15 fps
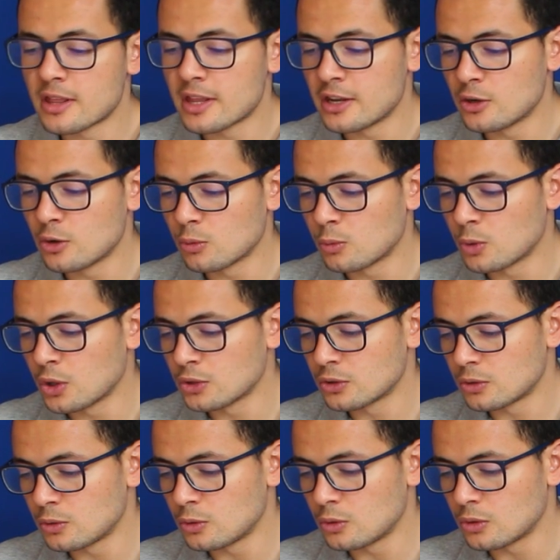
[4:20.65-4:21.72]
then you want,
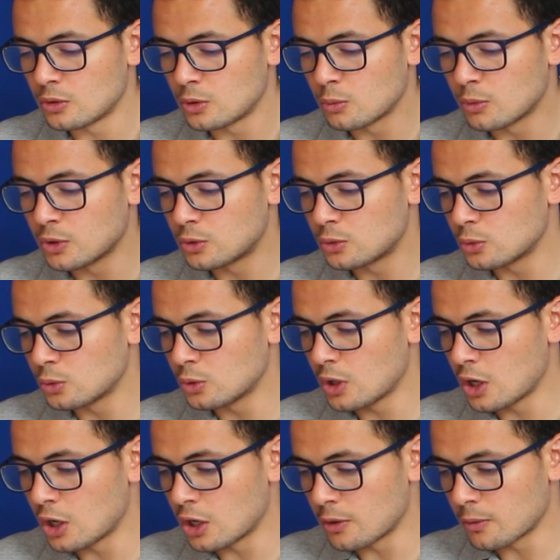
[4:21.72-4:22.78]
you, you want to
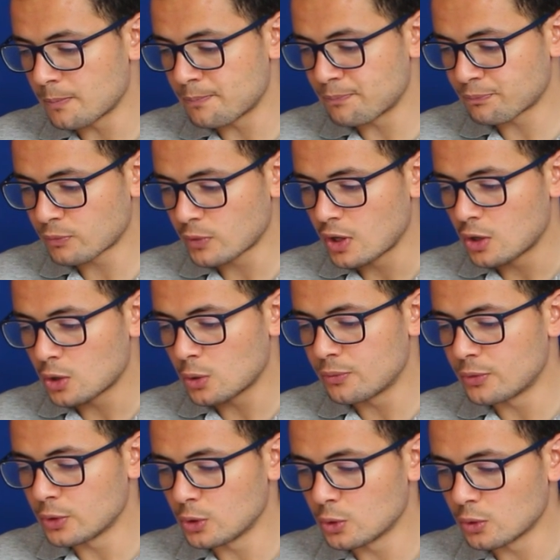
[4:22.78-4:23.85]
uh,
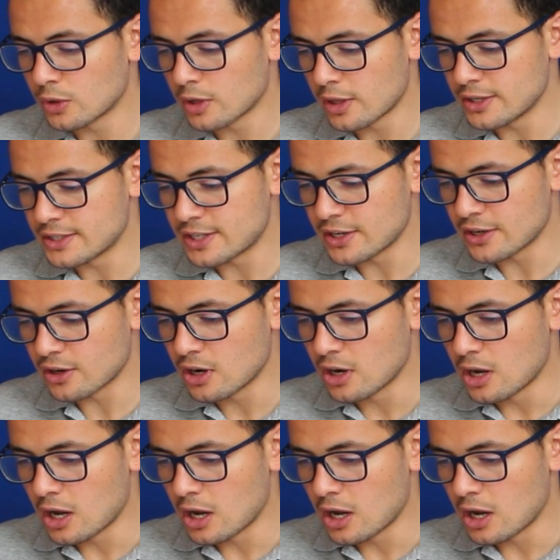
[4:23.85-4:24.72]
configure this here